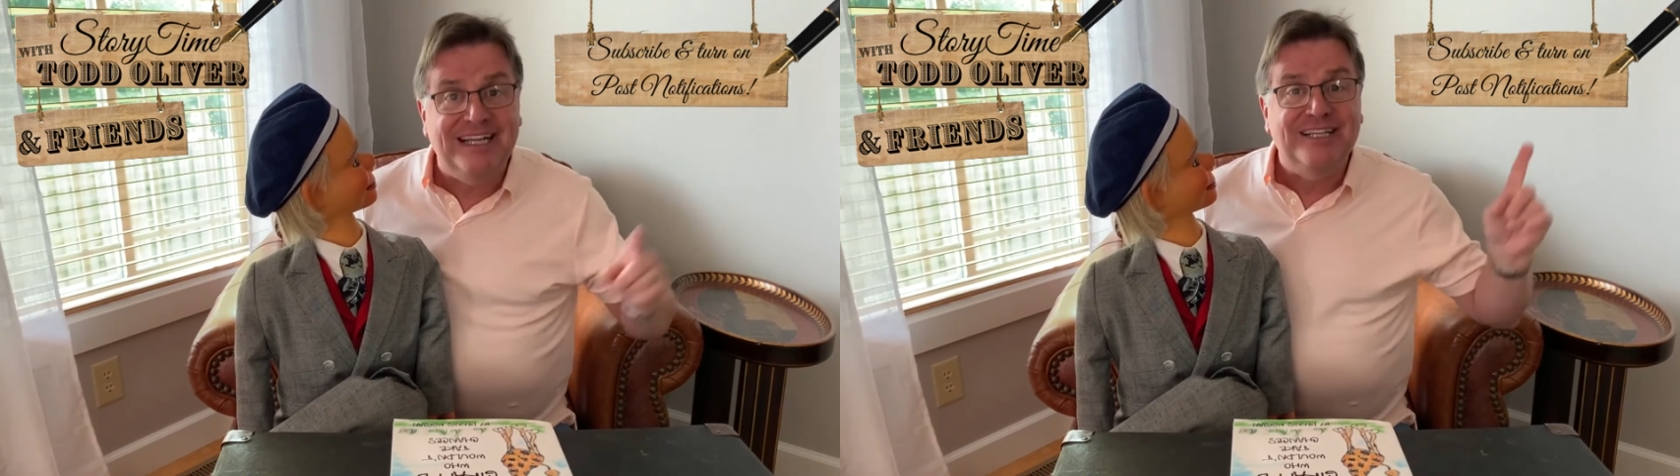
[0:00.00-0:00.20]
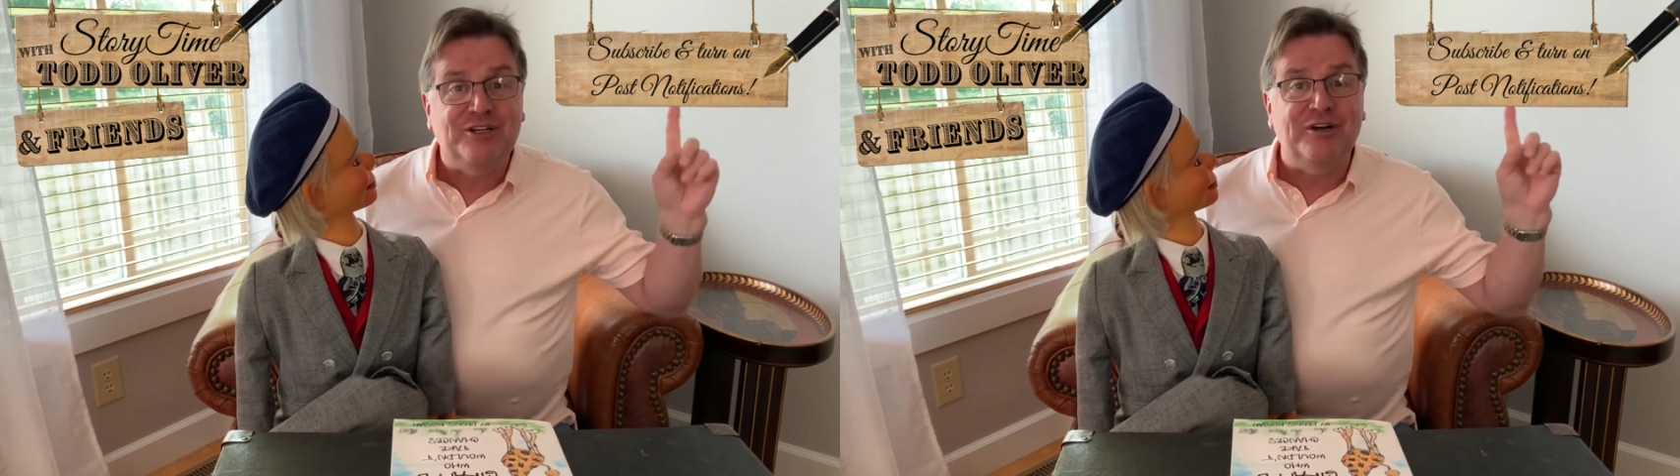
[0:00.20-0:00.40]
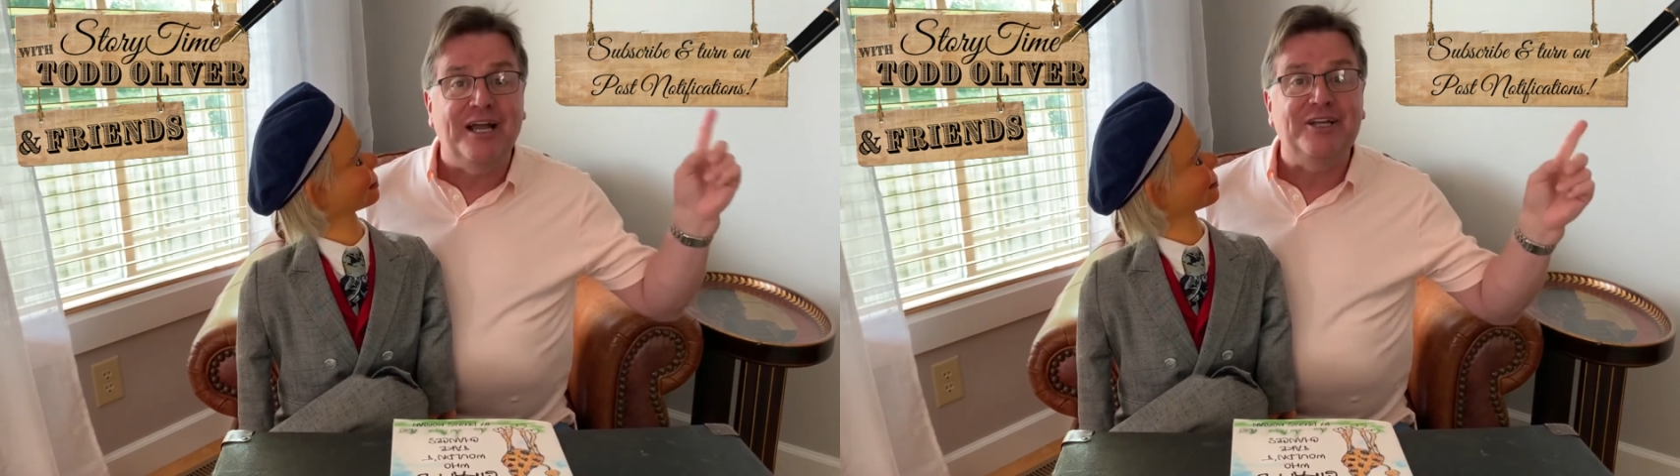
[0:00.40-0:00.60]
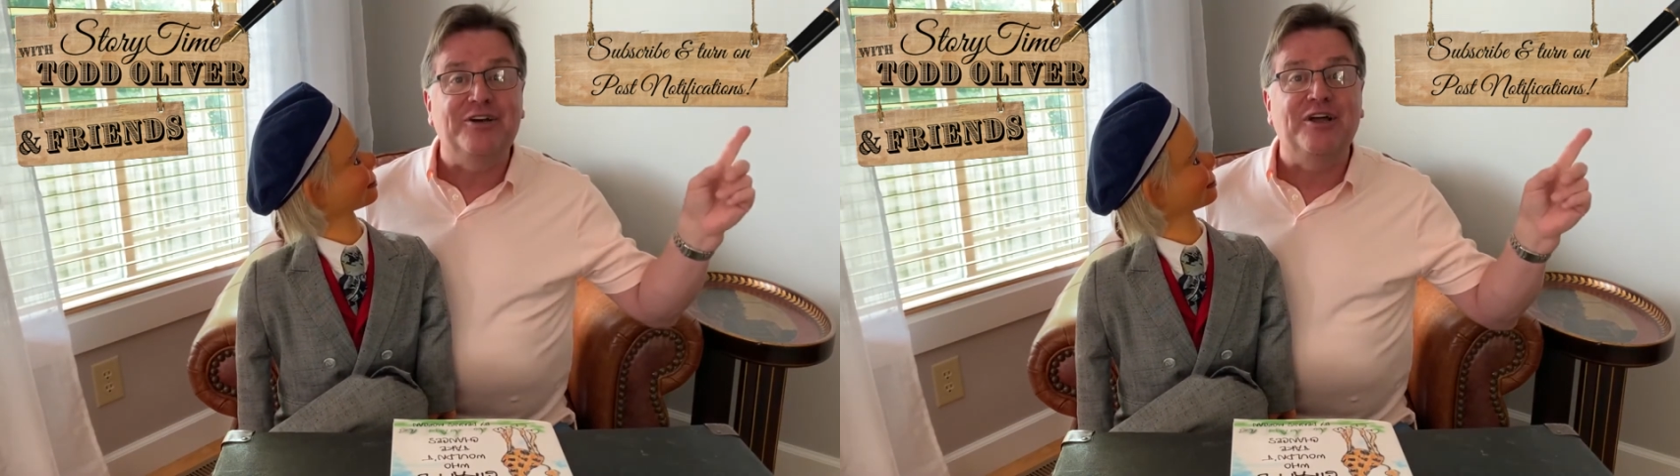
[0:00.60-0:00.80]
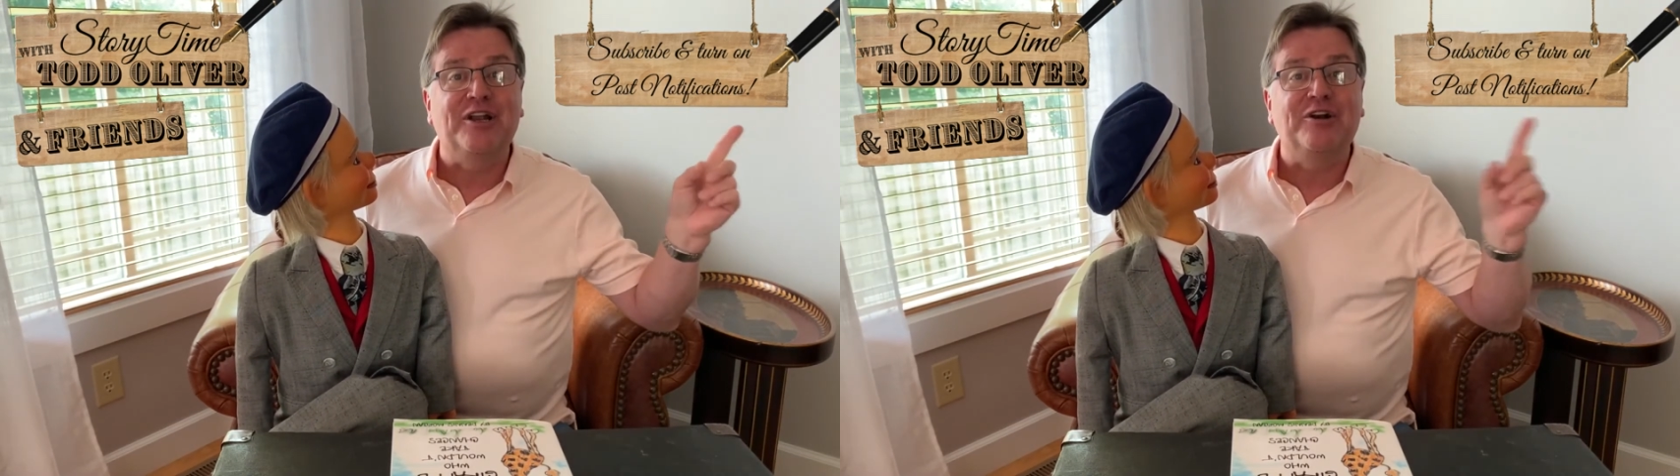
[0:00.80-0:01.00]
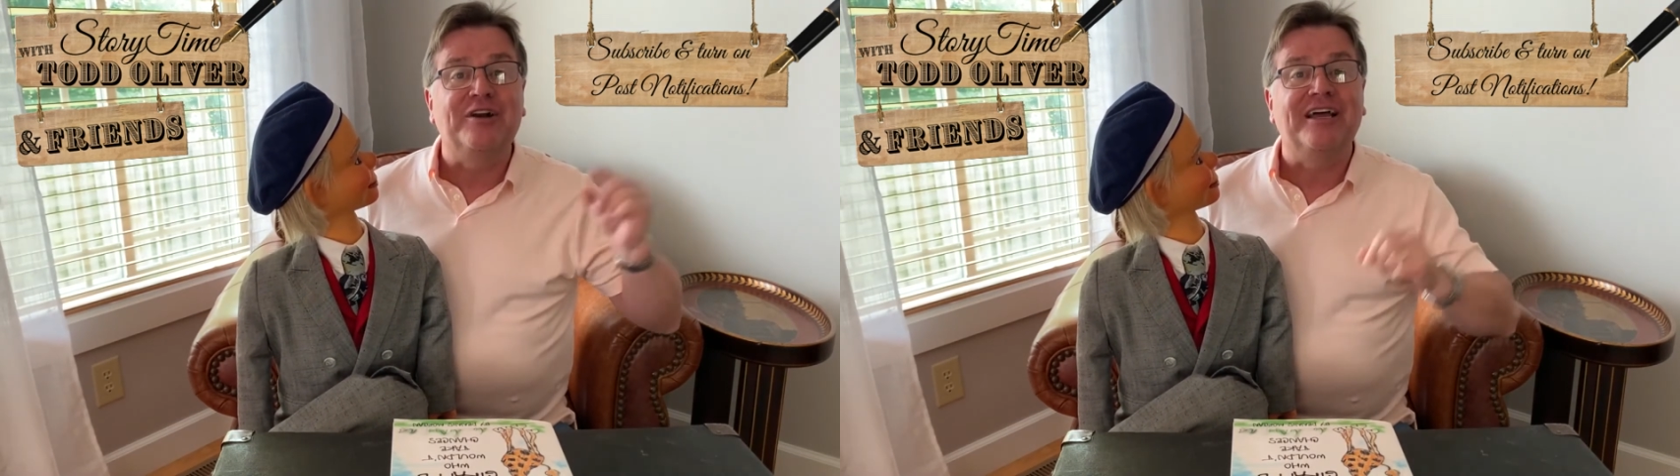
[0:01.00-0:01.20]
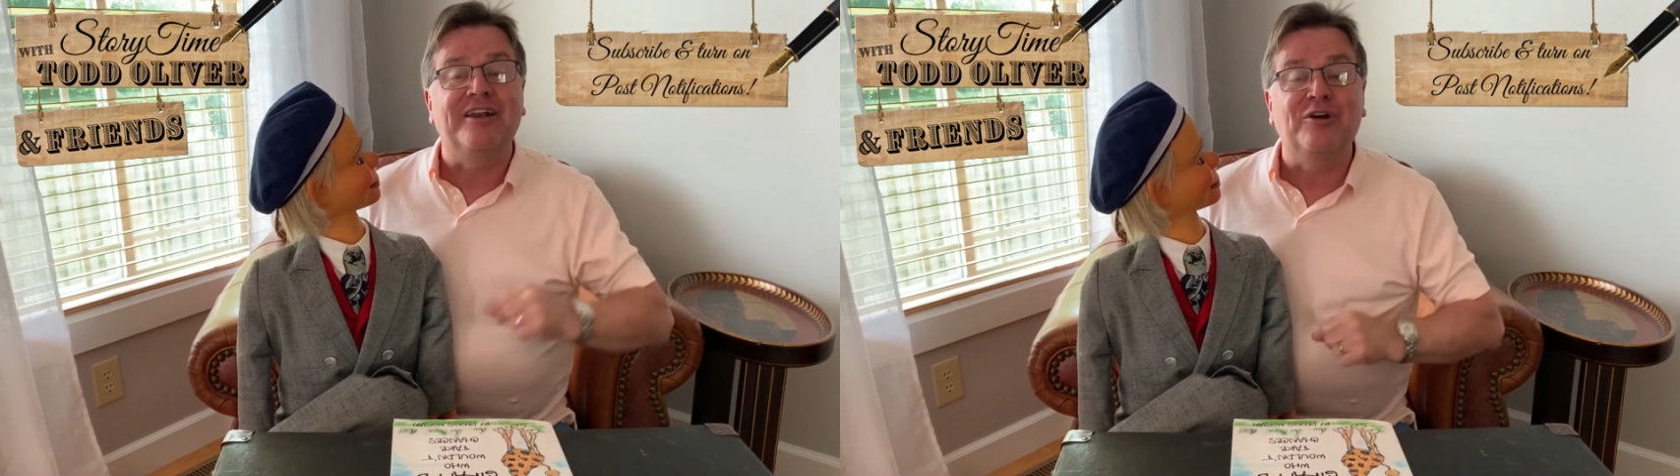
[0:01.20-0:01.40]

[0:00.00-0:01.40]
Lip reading: Turn on your alert and